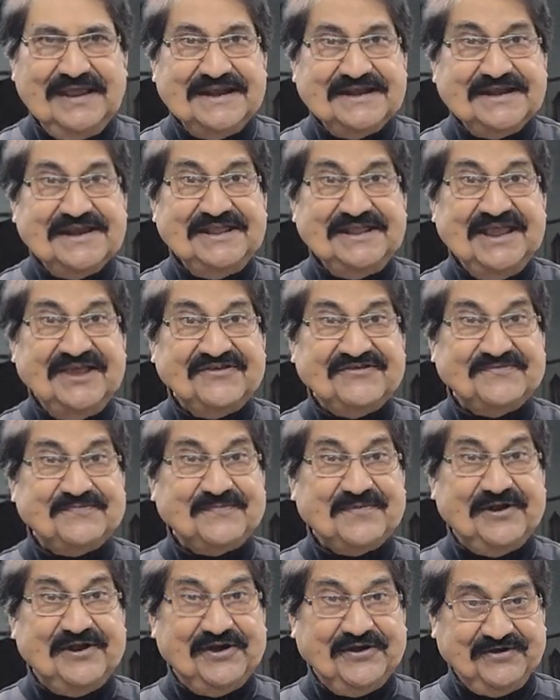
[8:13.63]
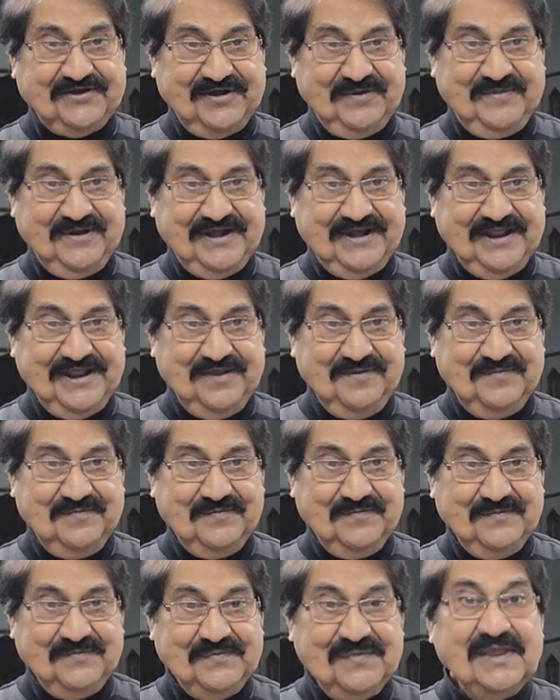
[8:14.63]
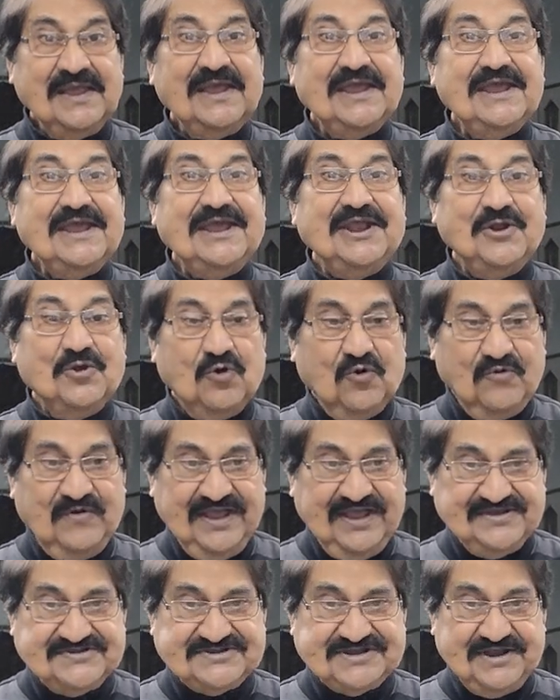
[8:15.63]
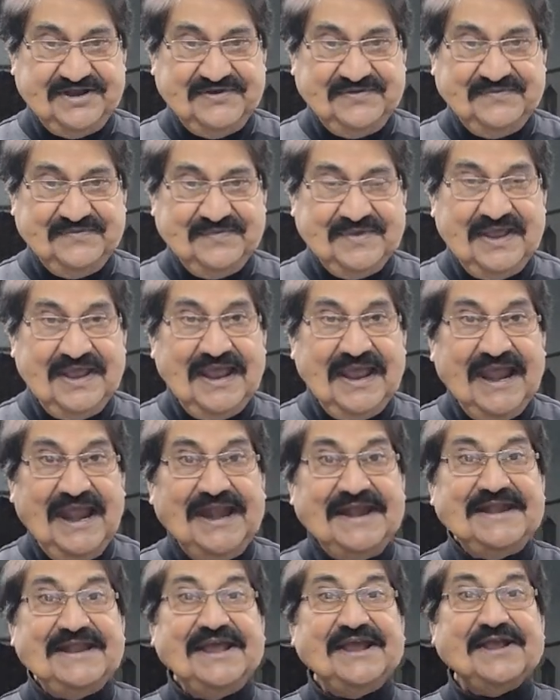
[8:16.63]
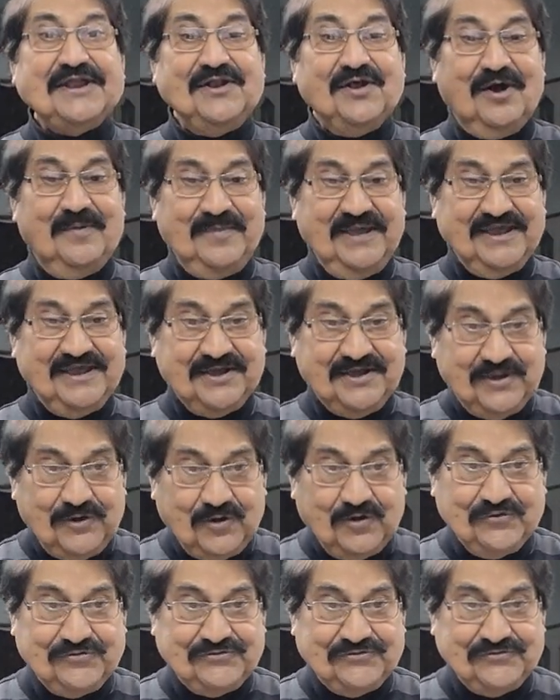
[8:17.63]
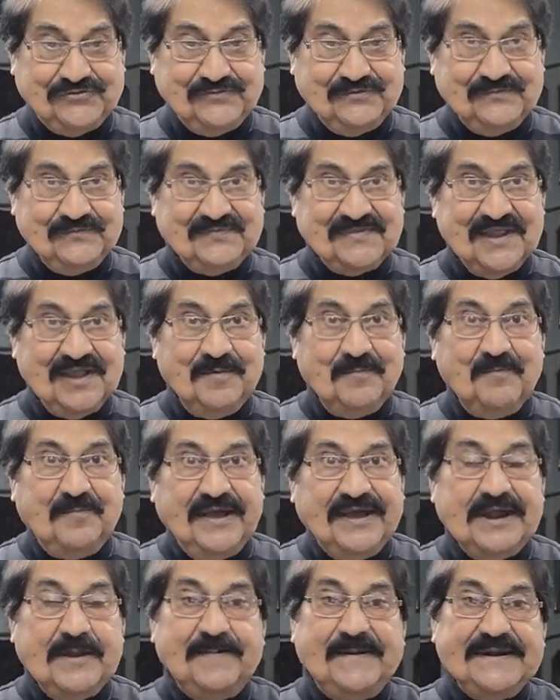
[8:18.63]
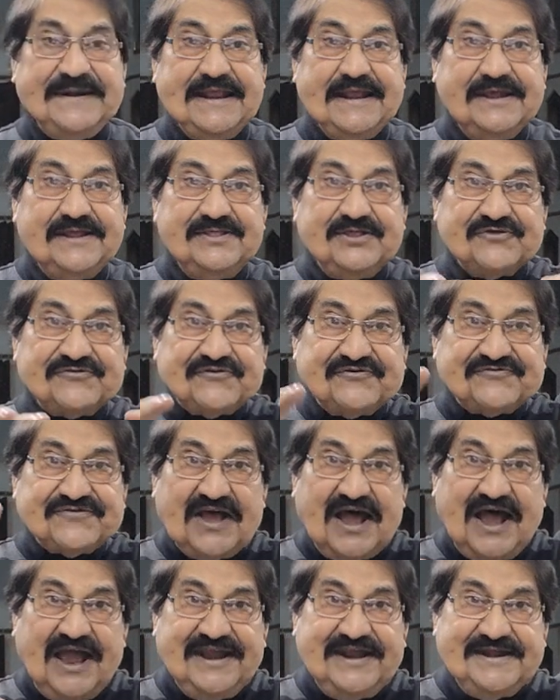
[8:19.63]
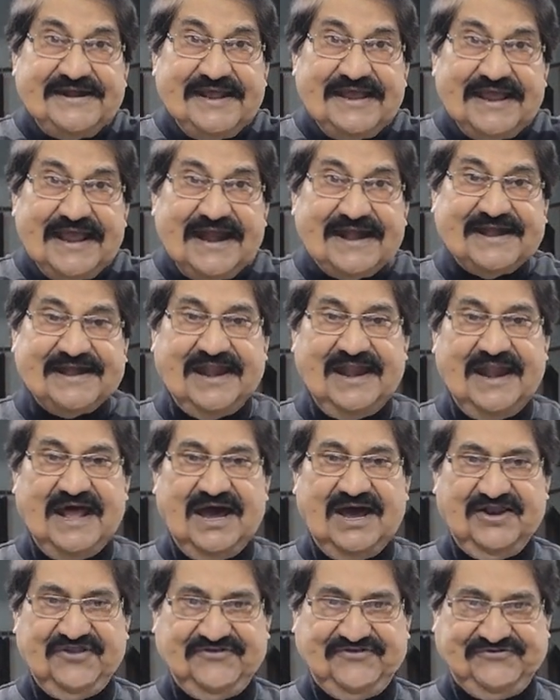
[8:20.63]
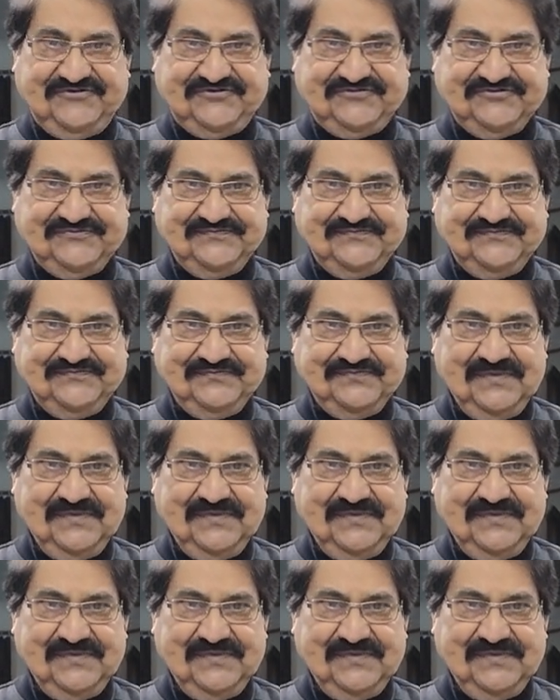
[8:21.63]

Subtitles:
increases productivity, innovation, and economic growth, benefiting the society at large.